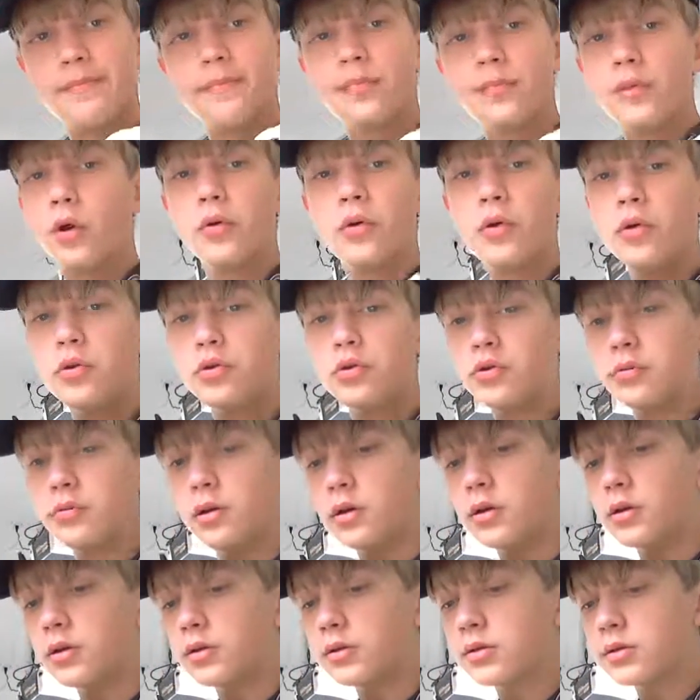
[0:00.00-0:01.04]
Don't use them
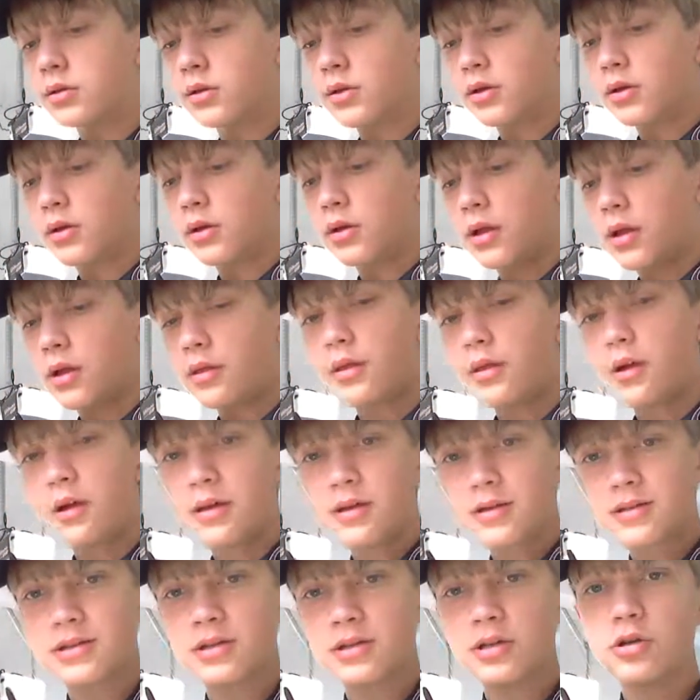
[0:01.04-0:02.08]
because that
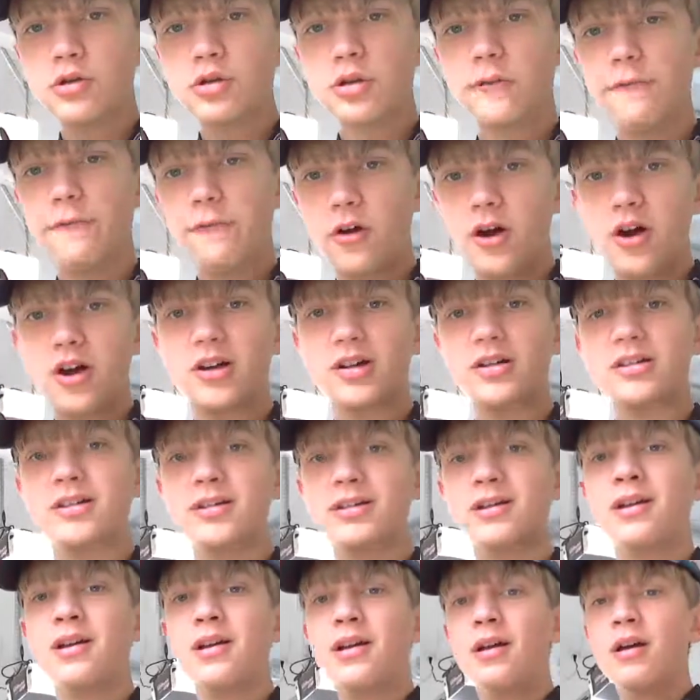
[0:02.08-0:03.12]
is usually
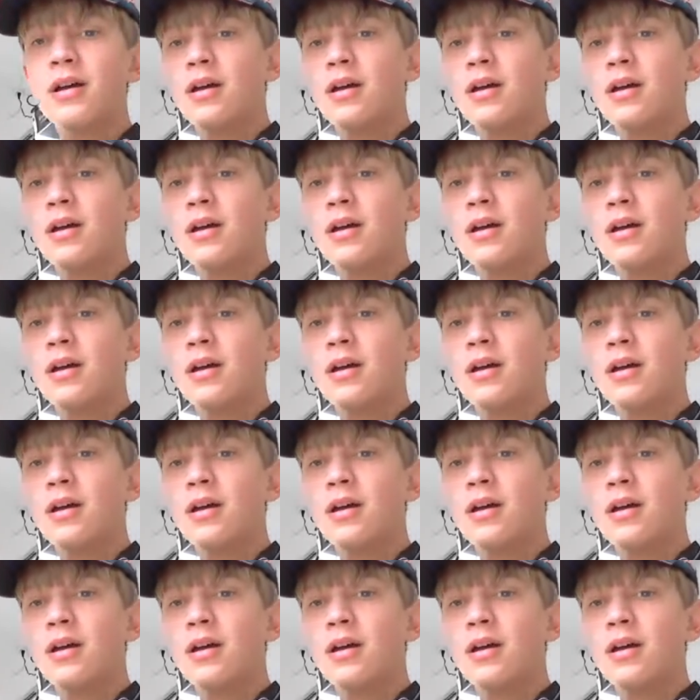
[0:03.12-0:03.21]
frogs